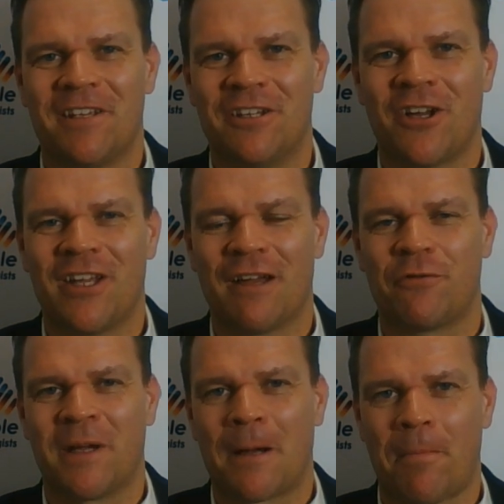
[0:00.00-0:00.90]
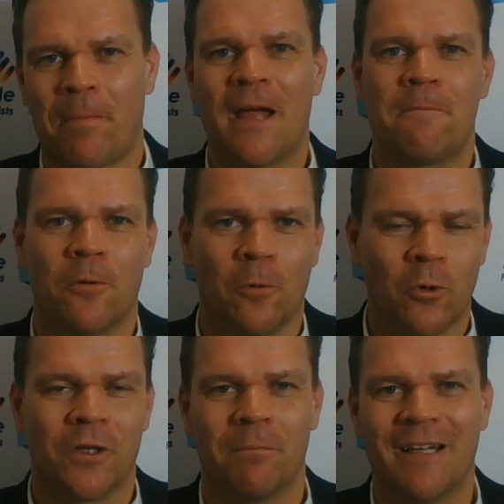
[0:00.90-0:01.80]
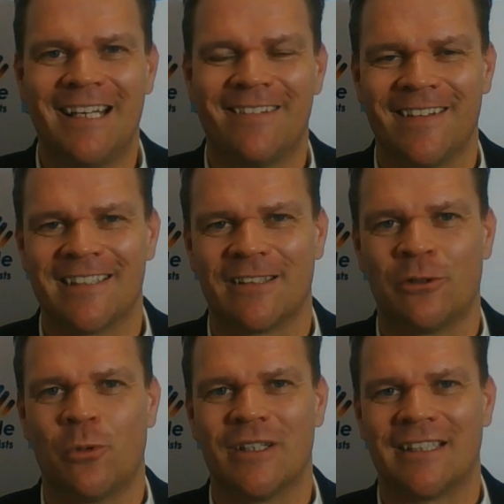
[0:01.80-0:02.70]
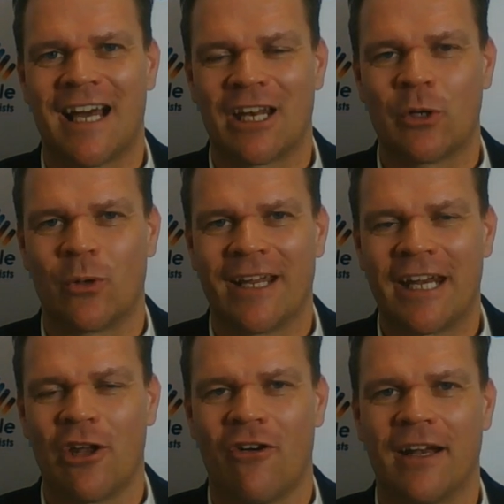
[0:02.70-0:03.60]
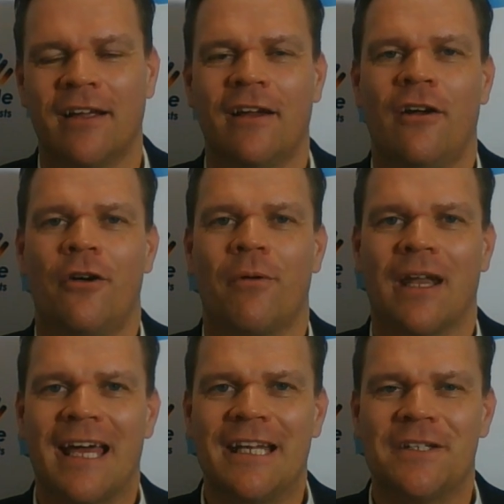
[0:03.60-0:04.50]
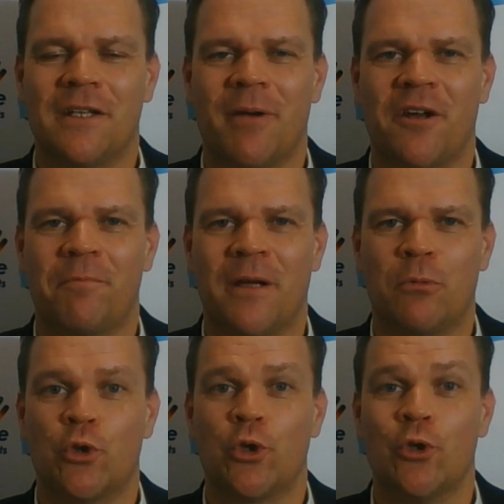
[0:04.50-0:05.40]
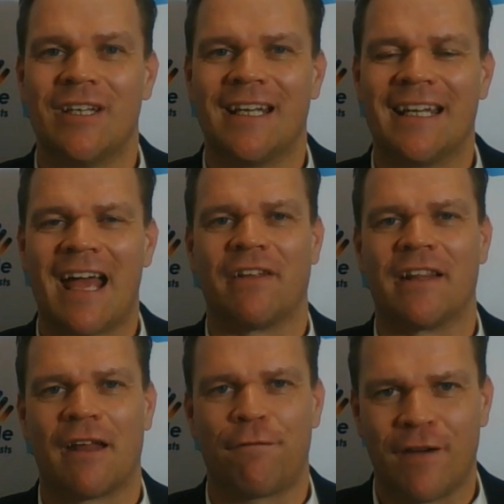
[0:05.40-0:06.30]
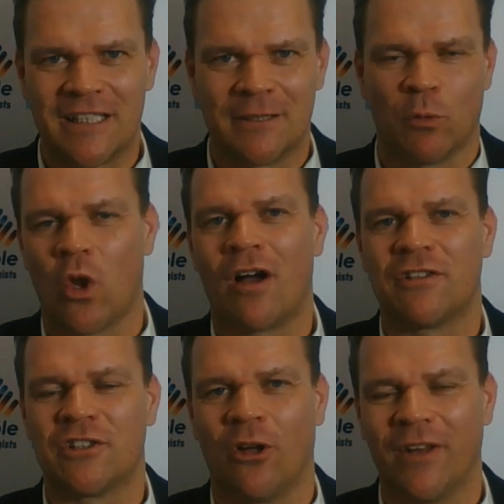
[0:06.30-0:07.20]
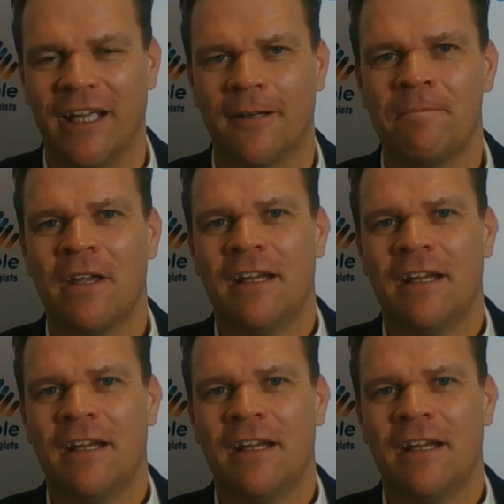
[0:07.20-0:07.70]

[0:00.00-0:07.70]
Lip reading: You only have to pick up a paper or look at the media, and there's always an article or a headline relating to the amount of people choosing and having that flexible lifestyle now.